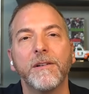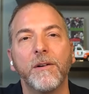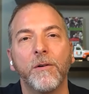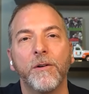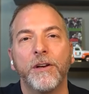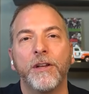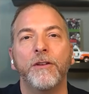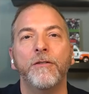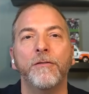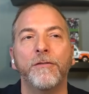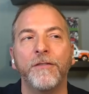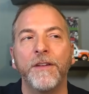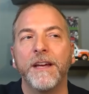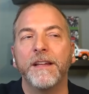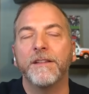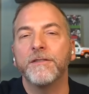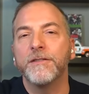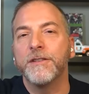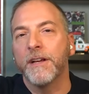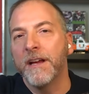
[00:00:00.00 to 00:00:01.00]
Or do you think
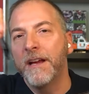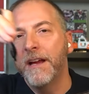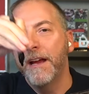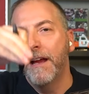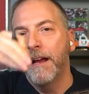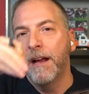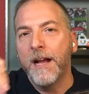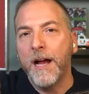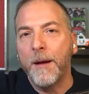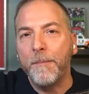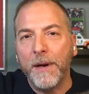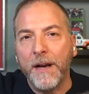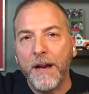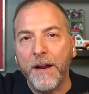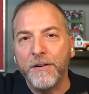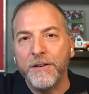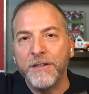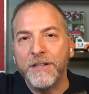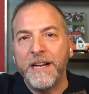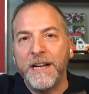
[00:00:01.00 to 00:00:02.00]
there's a couple
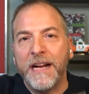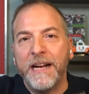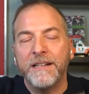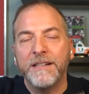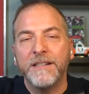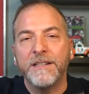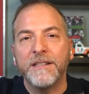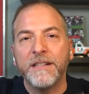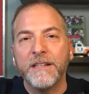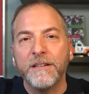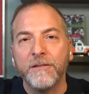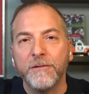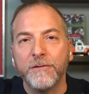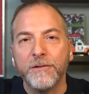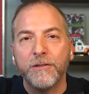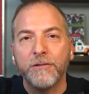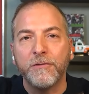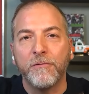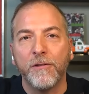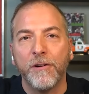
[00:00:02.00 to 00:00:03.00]
other states still
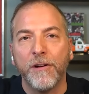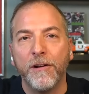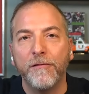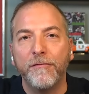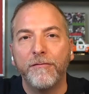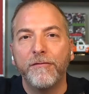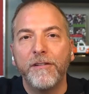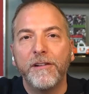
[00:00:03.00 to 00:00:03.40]
sort of,